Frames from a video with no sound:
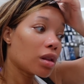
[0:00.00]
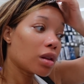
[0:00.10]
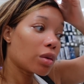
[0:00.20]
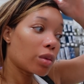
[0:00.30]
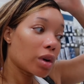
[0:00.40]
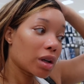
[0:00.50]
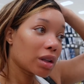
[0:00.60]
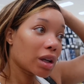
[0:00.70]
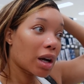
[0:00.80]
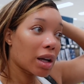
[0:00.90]
The one
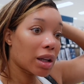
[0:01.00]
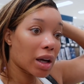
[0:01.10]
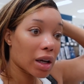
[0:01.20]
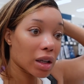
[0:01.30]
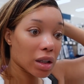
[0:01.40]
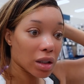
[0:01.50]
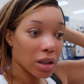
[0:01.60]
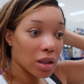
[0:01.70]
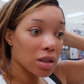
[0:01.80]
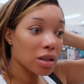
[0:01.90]
that I like
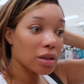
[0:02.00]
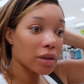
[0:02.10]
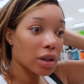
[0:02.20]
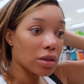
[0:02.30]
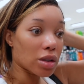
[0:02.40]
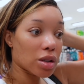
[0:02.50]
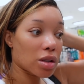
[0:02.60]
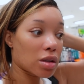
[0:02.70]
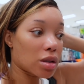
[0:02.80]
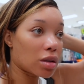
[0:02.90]
isn't even on the
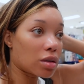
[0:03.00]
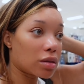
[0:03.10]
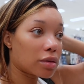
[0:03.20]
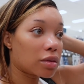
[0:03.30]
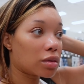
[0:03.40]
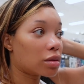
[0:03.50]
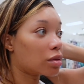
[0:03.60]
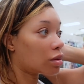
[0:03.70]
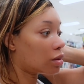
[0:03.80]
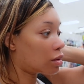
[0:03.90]
shelf.
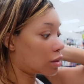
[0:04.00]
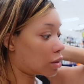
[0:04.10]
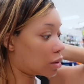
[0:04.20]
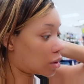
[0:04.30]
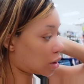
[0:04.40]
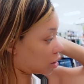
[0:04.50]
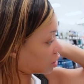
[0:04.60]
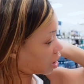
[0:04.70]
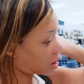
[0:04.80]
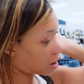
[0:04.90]
That's
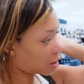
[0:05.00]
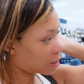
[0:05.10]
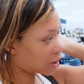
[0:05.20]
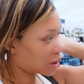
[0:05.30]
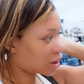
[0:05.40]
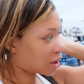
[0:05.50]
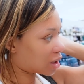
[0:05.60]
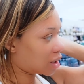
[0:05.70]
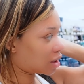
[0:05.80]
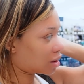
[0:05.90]
odd. Was it a
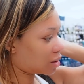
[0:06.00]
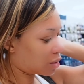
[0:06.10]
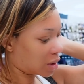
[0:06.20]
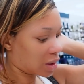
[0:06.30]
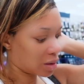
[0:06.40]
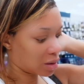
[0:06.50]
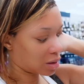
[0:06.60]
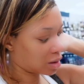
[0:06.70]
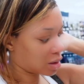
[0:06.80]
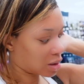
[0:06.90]
seasonal one?
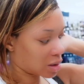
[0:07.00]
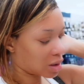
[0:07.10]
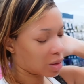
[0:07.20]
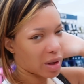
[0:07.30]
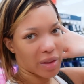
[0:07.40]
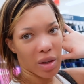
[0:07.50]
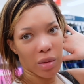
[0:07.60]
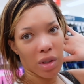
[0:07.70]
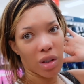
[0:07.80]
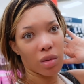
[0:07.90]
I think it
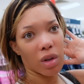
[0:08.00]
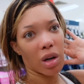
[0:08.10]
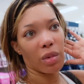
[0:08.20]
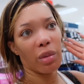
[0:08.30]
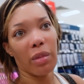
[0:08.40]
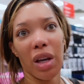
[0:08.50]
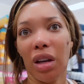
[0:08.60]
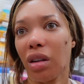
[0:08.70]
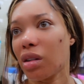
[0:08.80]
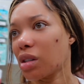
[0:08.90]
was cucumber
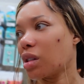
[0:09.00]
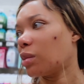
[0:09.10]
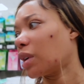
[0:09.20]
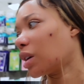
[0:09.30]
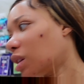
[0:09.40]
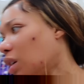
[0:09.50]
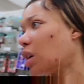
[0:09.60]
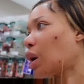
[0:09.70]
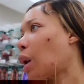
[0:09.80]
mint or something like that.